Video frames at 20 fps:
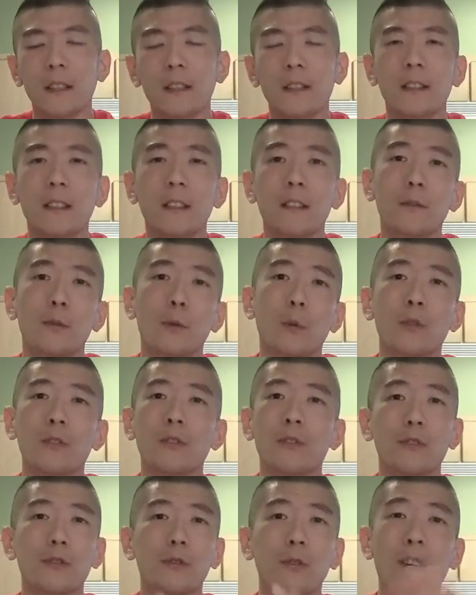and then of
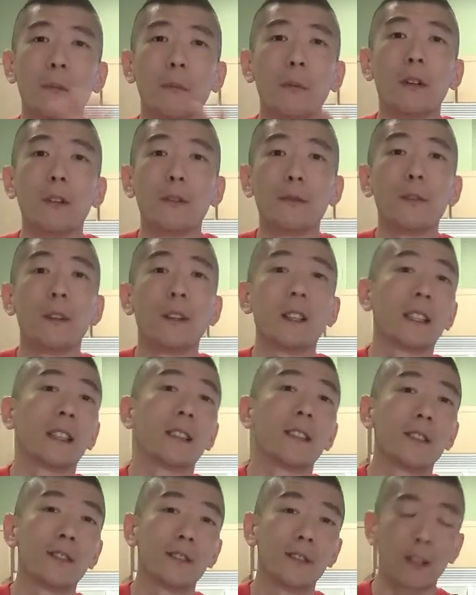course the strawberry filling
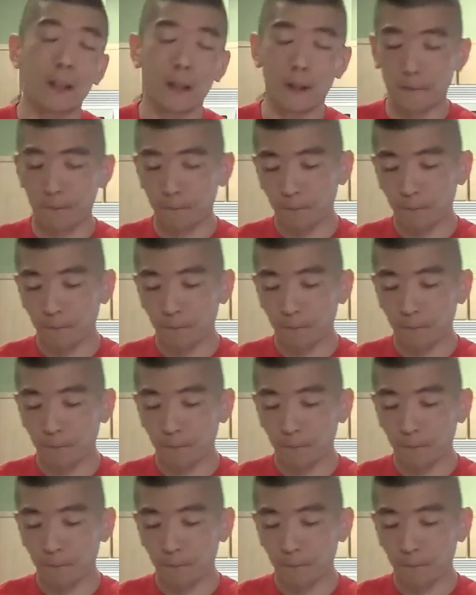in the center.